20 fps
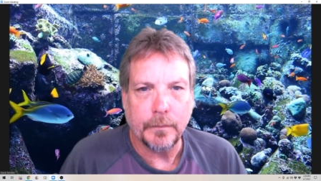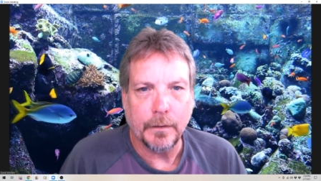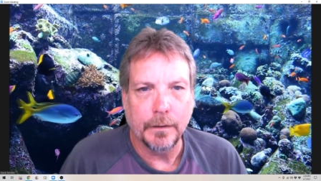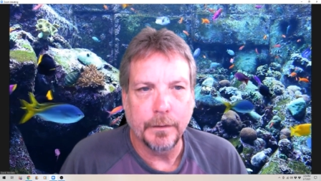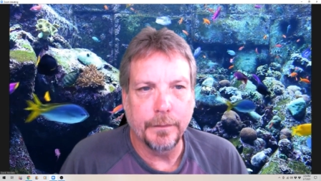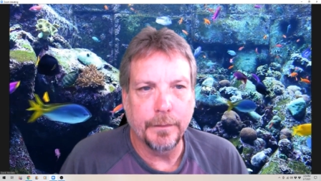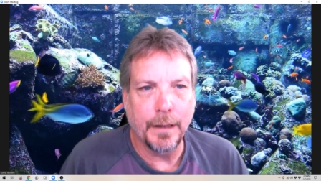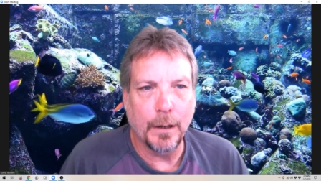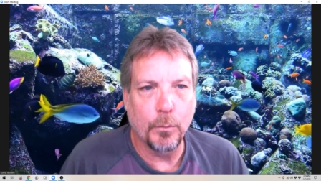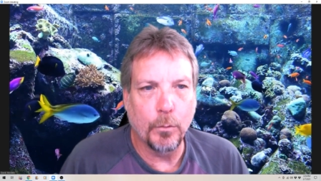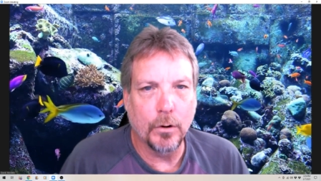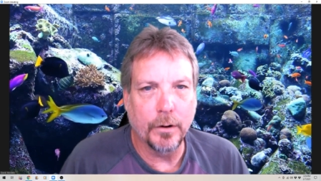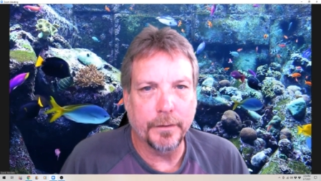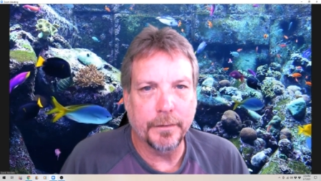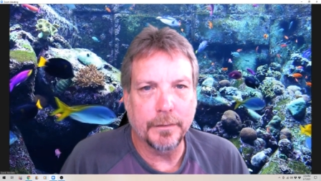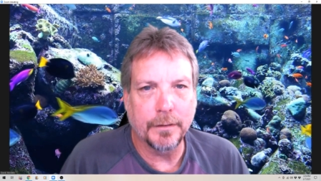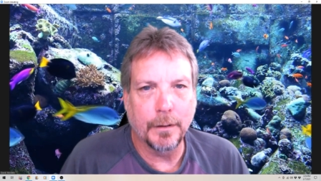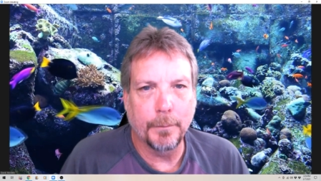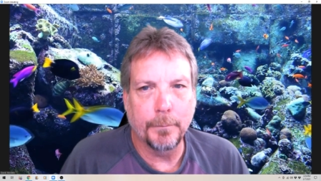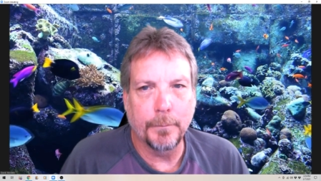They want
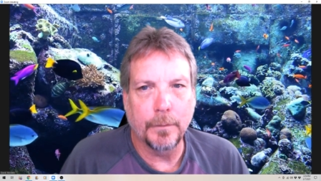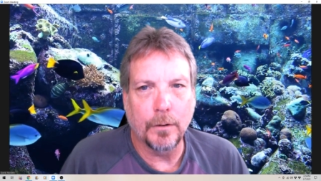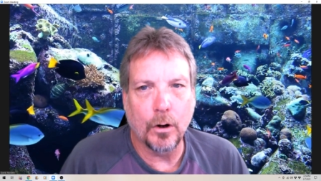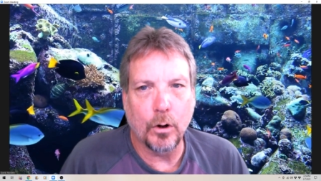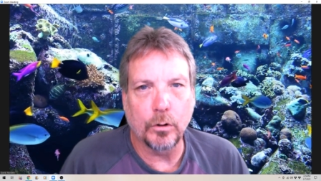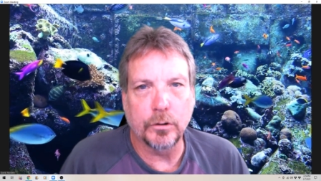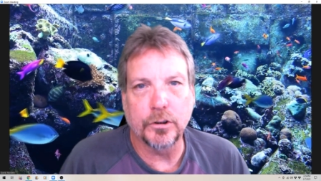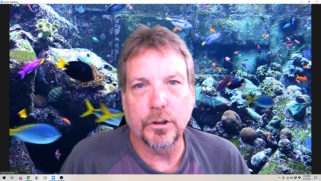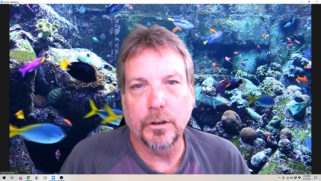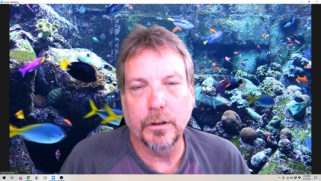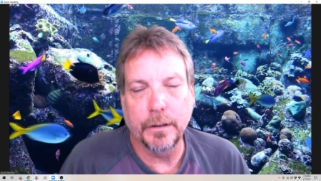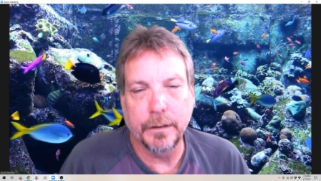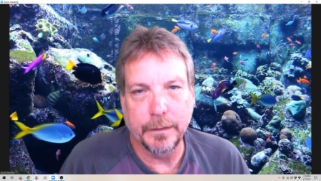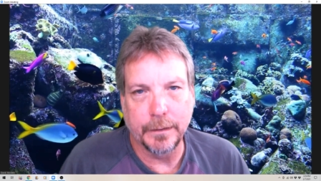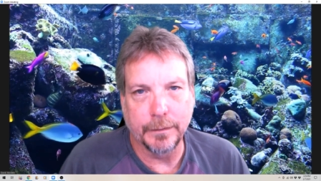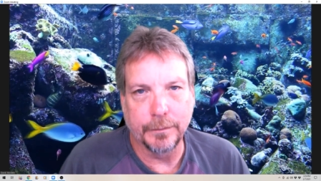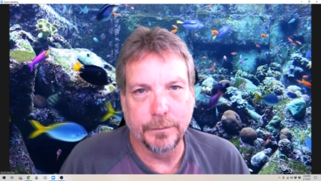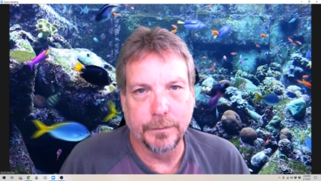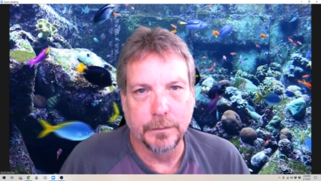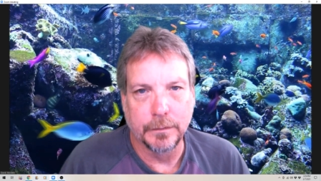some
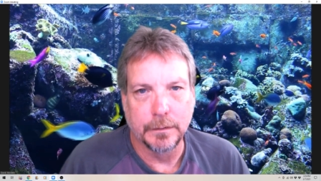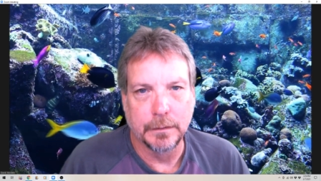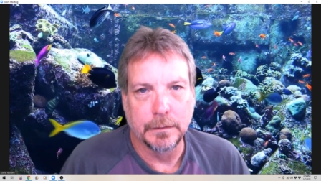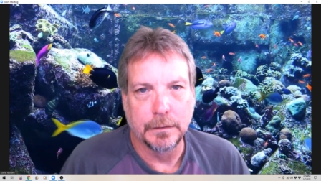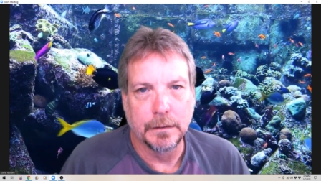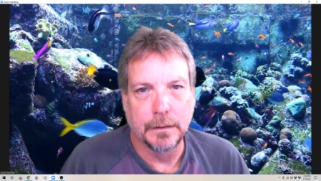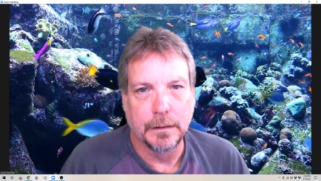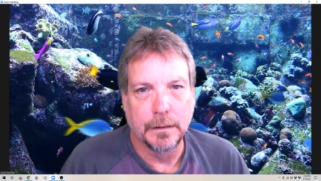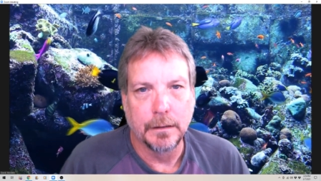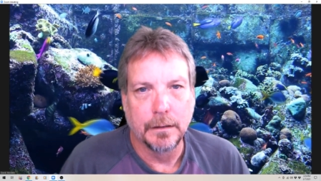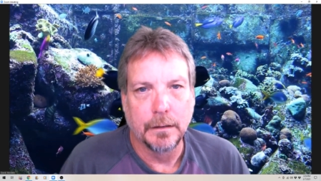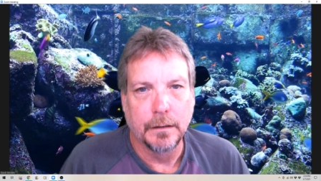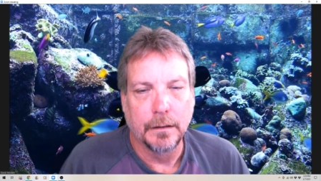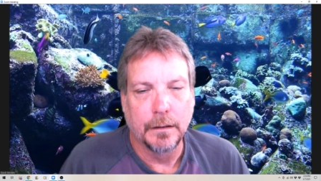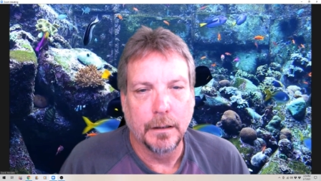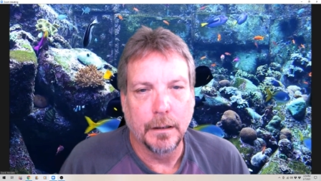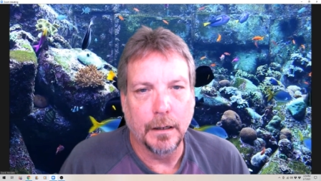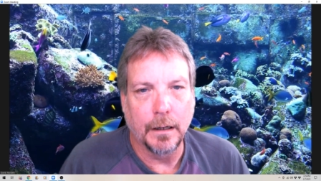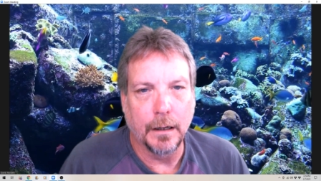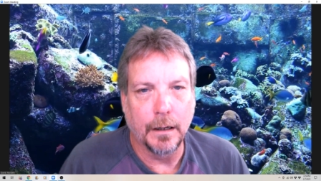alternative.
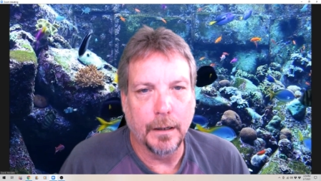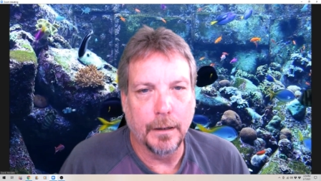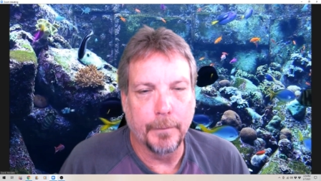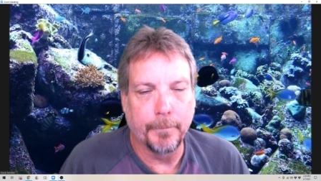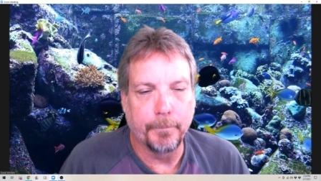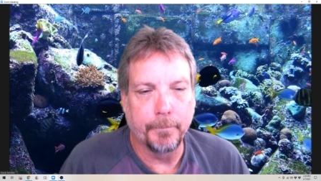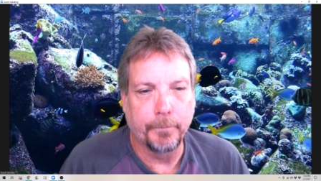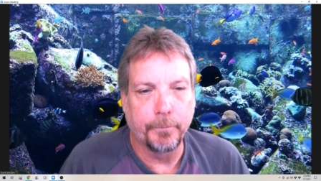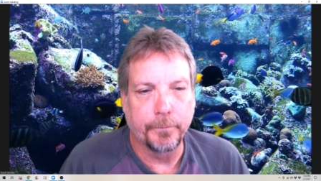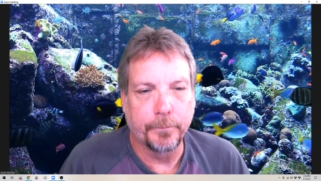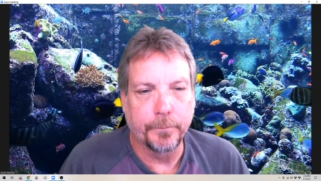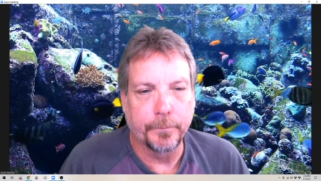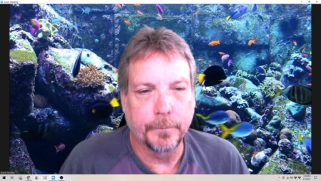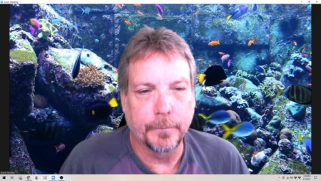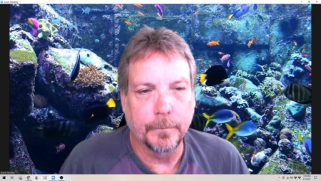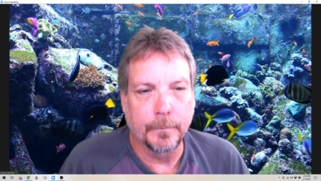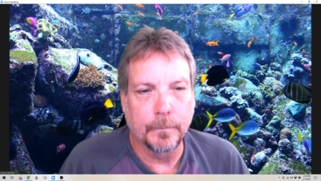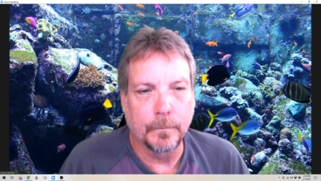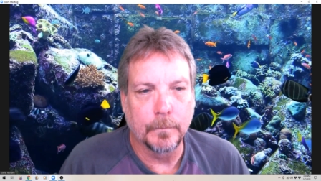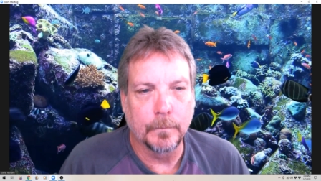Um,
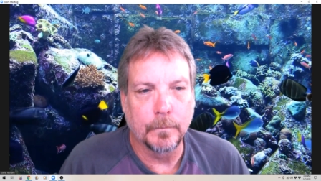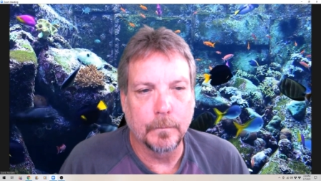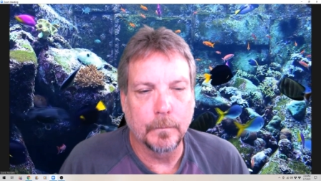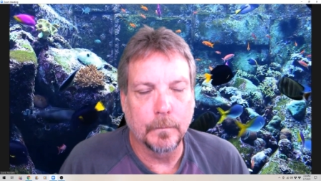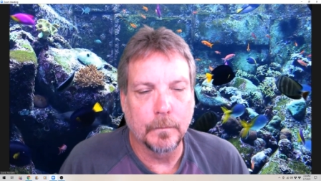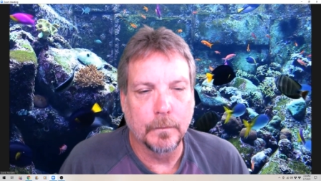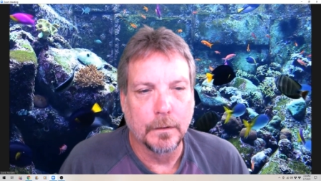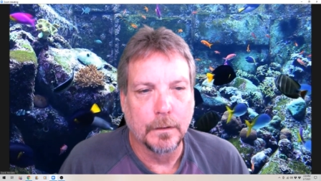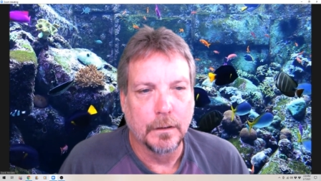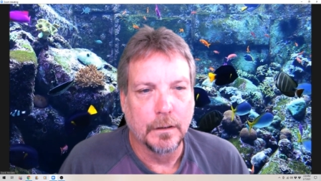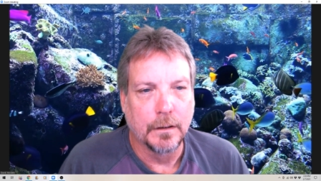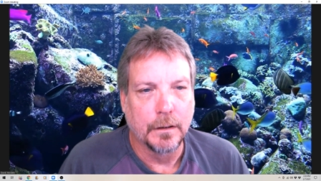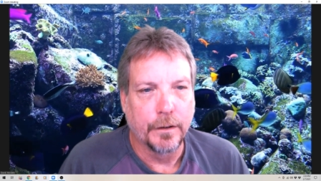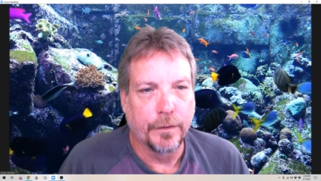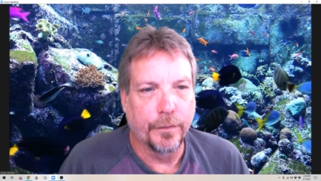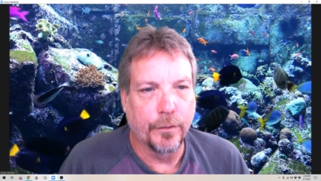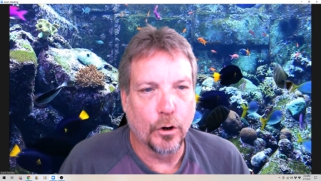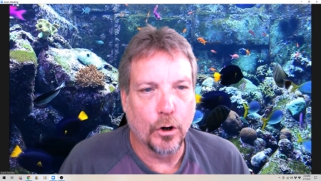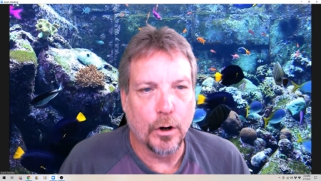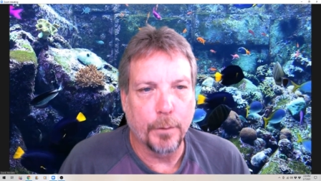
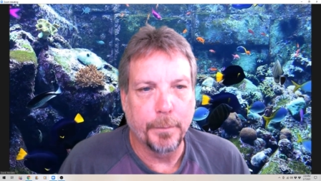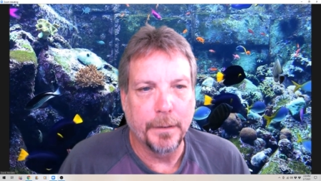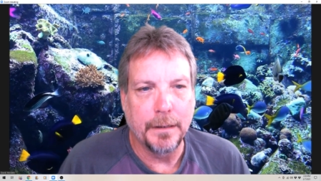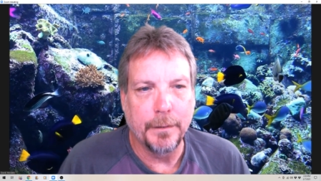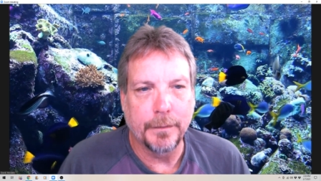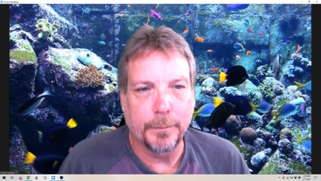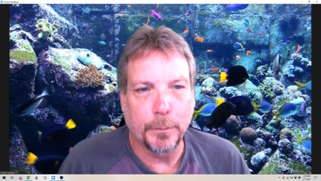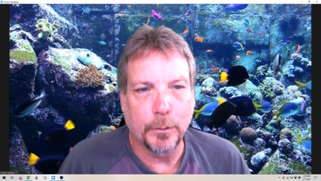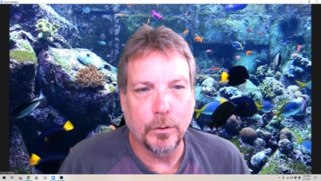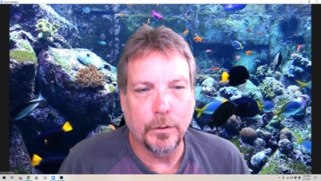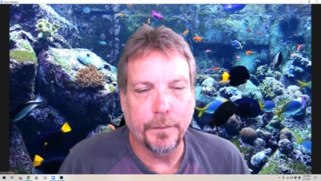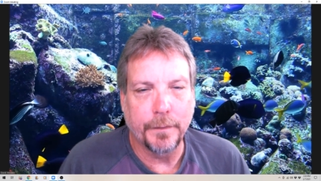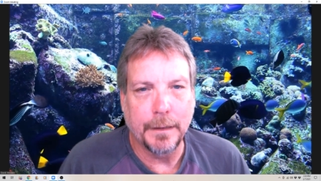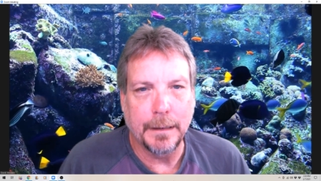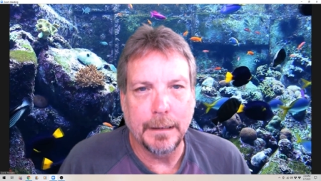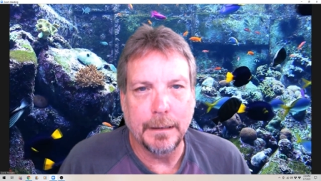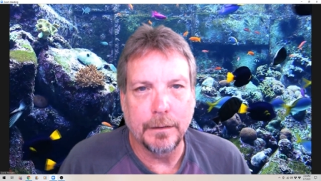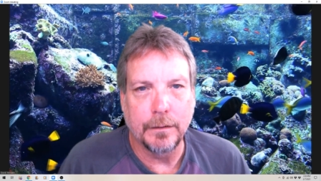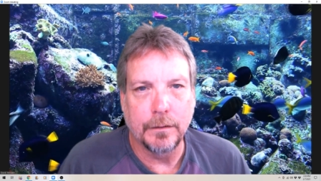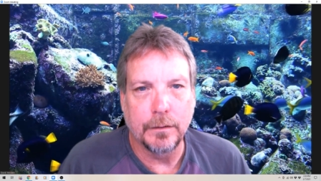there are people
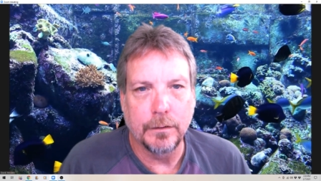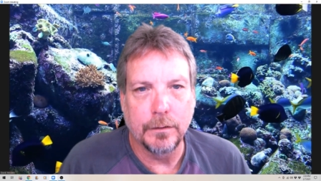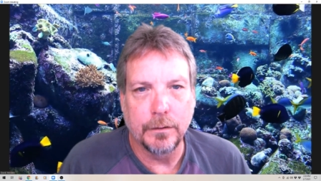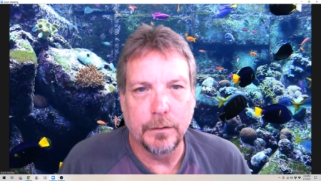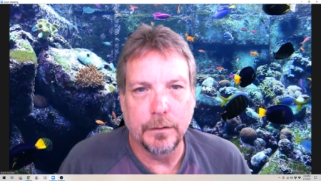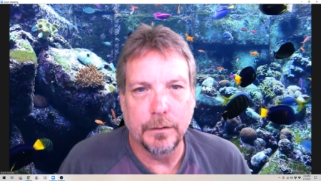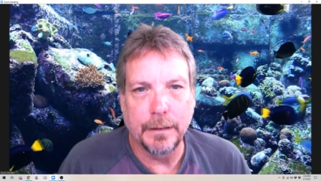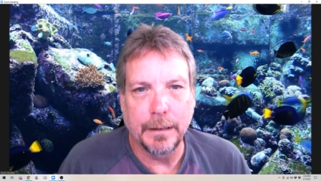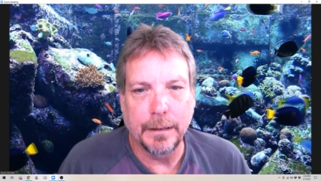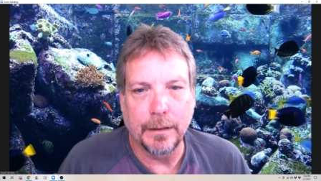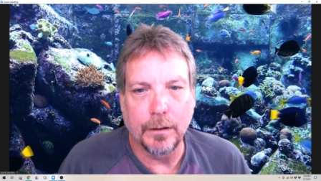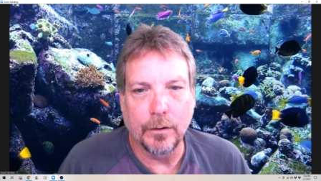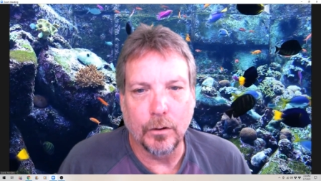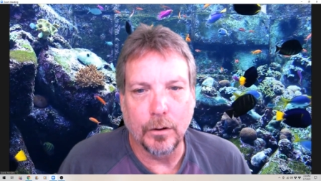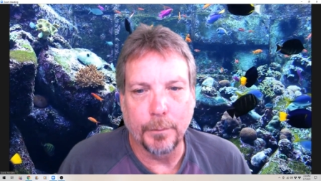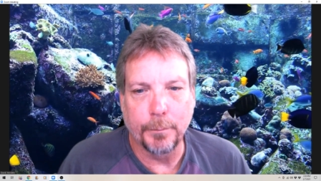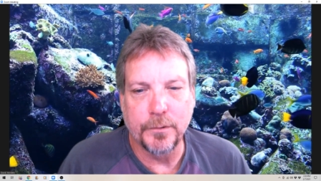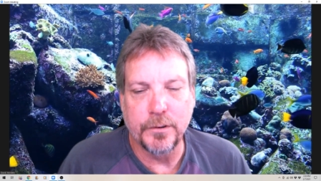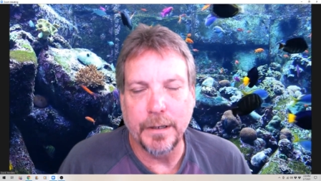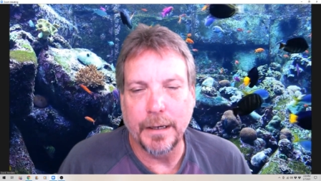that that
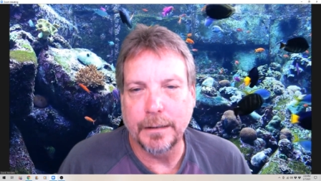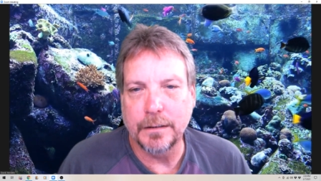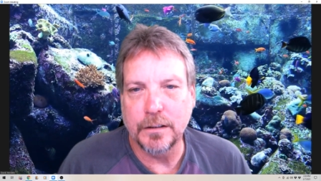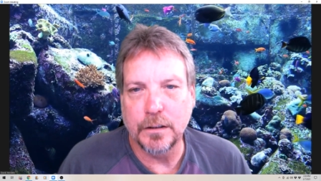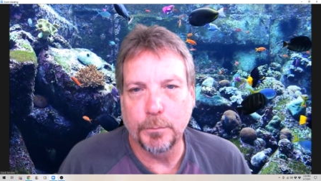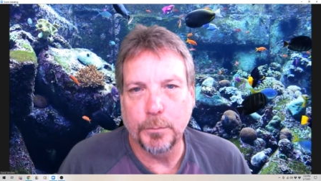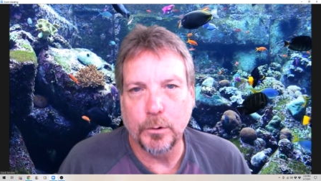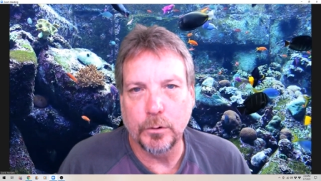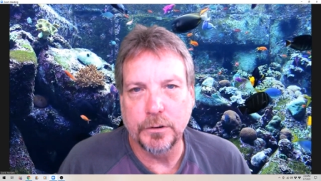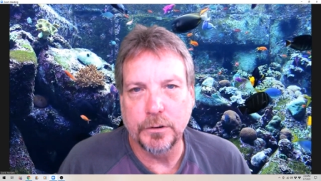are objectionable